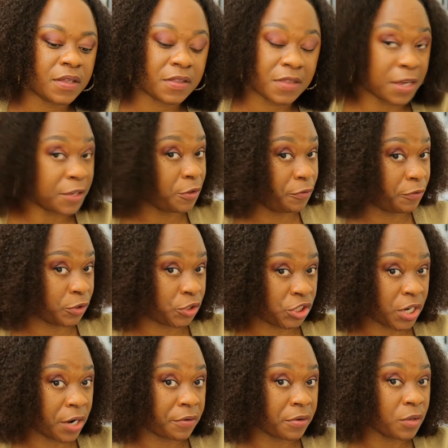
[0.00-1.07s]
Thank you for
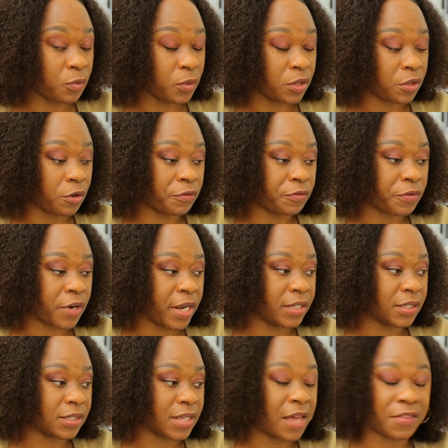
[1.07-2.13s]
sharing with your
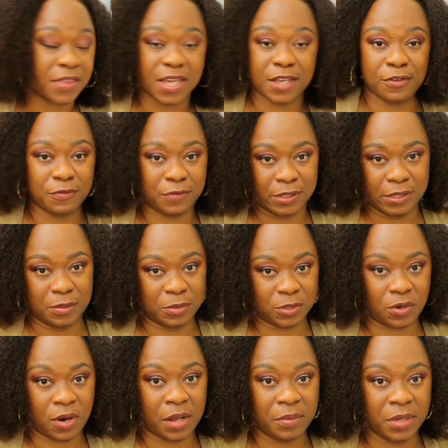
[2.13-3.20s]
friends and thank you for
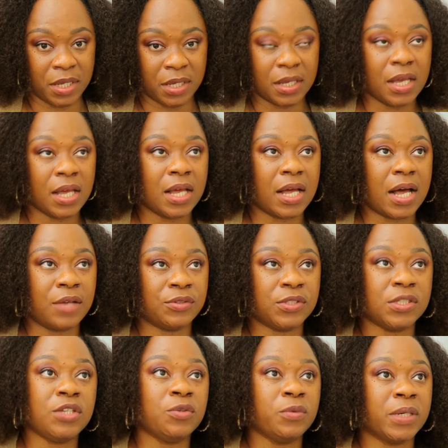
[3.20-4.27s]
subscribing. I'll
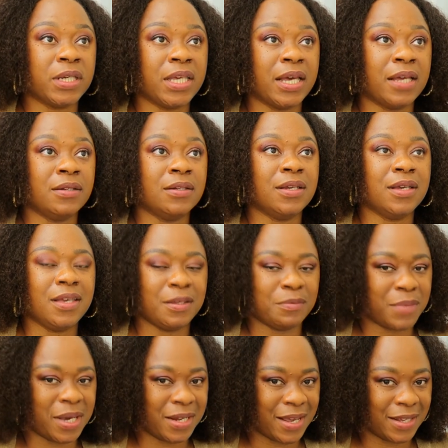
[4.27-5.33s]
see you again in
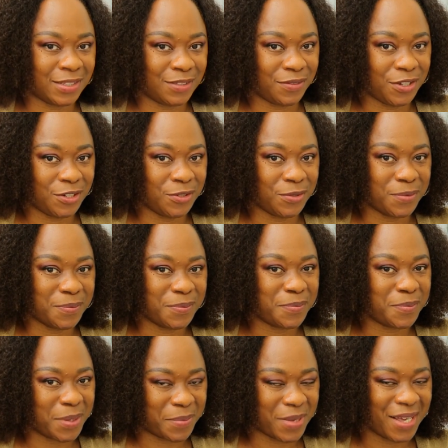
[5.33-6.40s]
my next video.
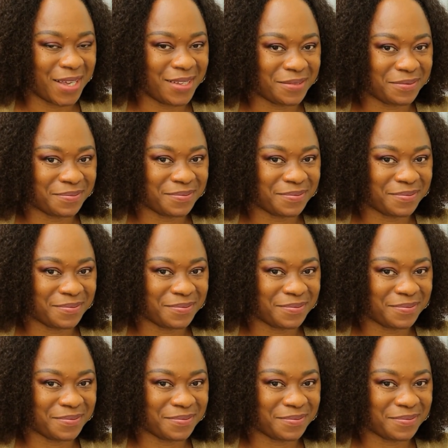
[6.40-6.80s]
Bye bye.